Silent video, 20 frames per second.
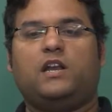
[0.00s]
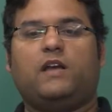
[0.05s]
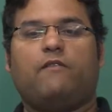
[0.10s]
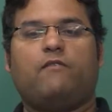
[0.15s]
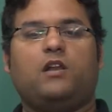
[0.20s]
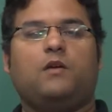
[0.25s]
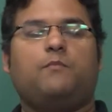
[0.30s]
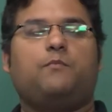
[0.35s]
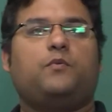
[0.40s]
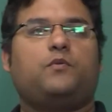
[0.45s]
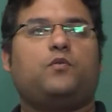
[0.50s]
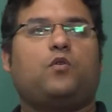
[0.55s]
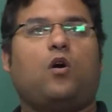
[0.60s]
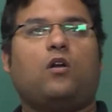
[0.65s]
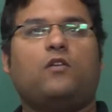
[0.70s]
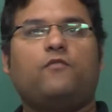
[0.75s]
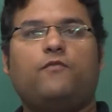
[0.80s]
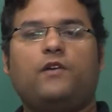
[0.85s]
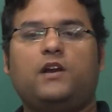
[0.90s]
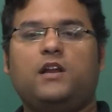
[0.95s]
develop
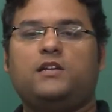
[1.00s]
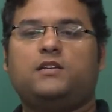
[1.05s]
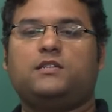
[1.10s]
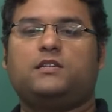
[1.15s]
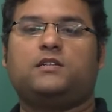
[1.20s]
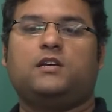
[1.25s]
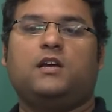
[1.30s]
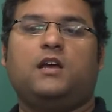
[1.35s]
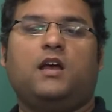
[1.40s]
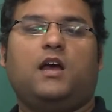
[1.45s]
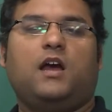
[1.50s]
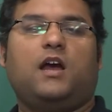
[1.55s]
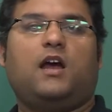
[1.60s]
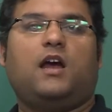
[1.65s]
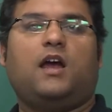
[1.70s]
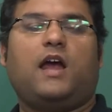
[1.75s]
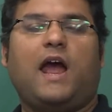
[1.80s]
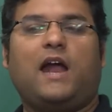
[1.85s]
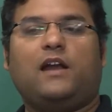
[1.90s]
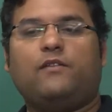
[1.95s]
confidence
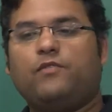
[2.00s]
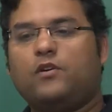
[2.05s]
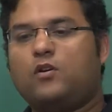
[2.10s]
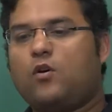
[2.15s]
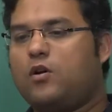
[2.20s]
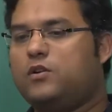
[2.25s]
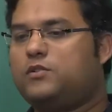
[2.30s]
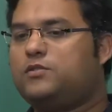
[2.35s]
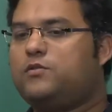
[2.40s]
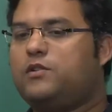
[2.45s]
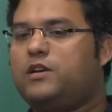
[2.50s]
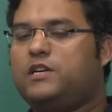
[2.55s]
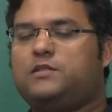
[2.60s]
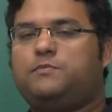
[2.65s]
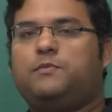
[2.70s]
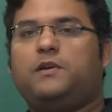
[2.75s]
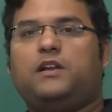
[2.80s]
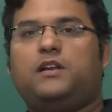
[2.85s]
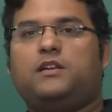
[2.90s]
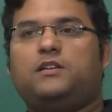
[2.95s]
and will also
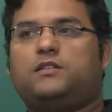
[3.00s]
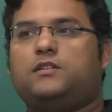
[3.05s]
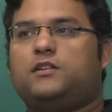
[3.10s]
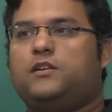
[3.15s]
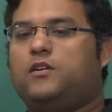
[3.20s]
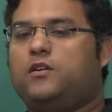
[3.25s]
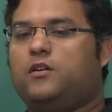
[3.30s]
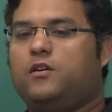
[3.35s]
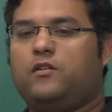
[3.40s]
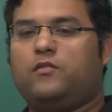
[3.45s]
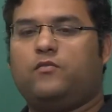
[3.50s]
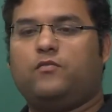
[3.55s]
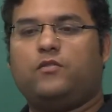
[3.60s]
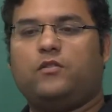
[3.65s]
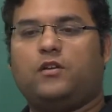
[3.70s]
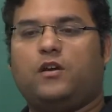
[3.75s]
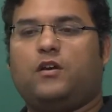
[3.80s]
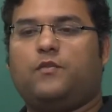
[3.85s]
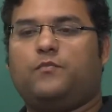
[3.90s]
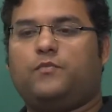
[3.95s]
experience
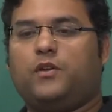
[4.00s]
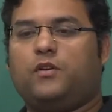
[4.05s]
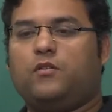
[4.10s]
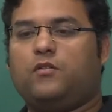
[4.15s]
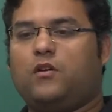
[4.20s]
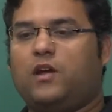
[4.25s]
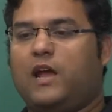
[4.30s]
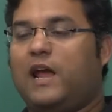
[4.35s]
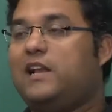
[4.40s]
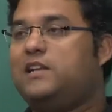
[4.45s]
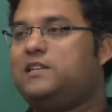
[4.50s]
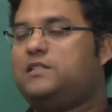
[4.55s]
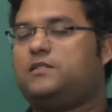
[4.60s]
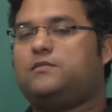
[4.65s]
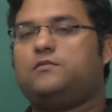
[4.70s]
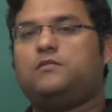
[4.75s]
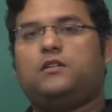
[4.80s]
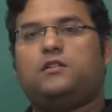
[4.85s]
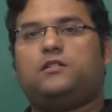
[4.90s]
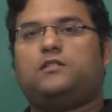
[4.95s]
else
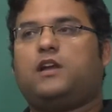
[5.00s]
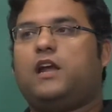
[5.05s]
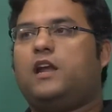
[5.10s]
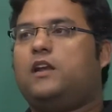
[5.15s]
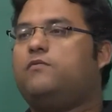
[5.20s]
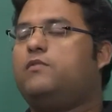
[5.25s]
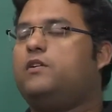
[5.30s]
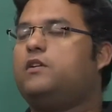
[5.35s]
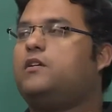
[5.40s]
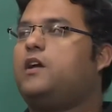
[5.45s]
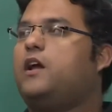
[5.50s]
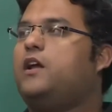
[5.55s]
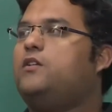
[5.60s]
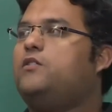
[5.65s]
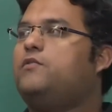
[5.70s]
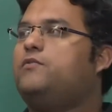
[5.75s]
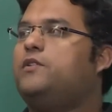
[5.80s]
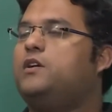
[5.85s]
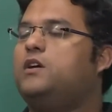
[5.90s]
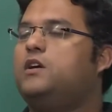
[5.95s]
the child will kind
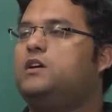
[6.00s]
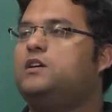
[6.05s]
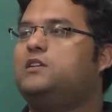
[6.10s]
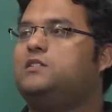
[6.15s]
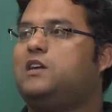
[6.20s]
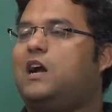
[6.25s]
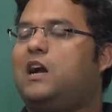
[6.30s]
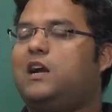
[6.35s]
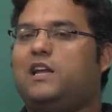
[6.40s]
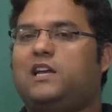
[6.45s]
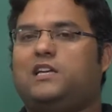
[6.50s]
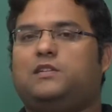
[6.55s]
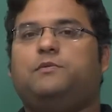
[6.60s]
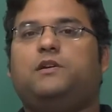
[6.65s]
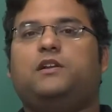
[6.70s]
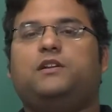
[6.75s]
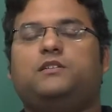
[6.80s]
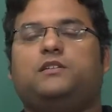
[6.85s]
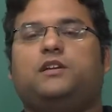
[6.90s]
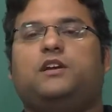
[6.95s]
of start
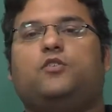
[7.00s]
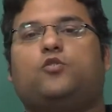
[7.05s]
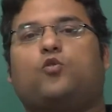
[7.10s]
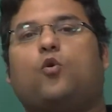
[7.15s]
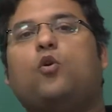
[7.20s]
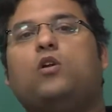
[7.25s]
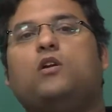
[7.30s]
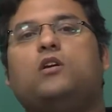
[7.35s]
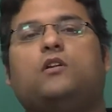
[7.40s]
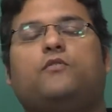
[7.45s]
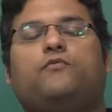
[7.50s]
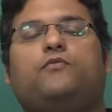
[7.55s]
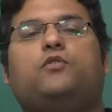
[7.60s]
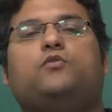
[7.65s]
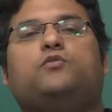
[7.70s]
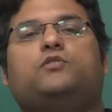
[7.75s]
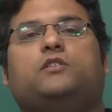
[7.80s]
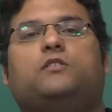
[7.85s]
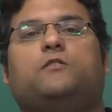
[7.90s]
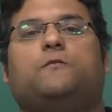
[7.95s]
experiencing role
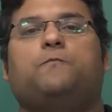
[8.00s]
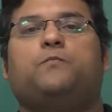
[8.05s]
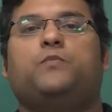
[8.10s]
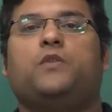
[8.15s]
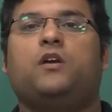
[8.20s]
confusion.